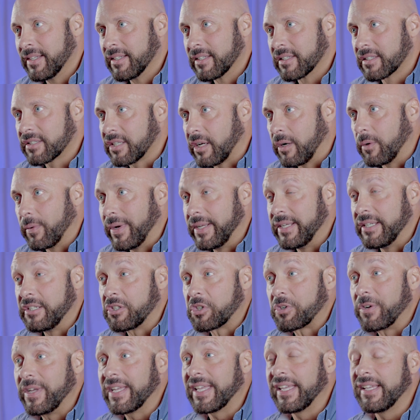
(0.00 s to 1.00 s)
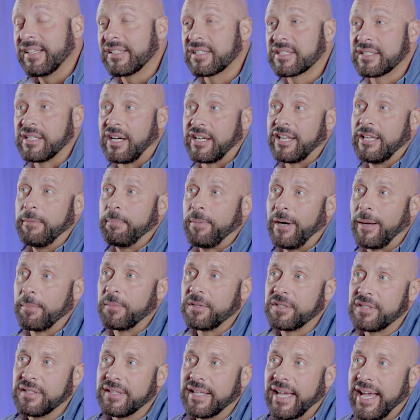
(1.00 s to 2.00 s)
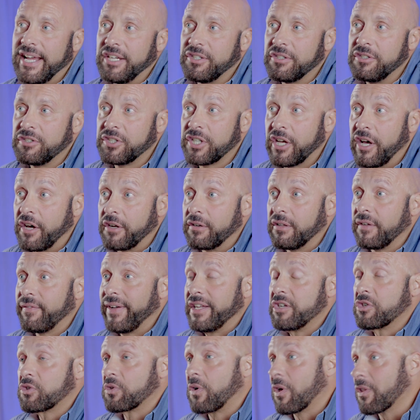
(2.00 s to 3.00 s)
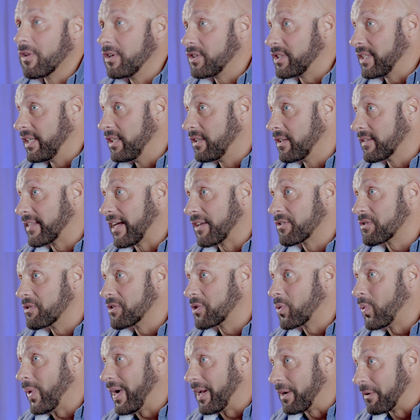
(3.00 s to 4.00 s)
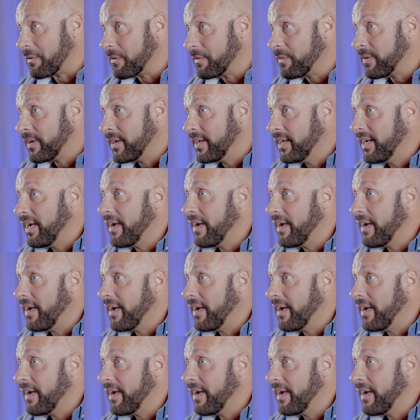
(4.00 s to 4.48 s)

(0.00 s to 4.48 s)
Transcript: So, an intriguing study published in the Asian Journal of Andrology in 2012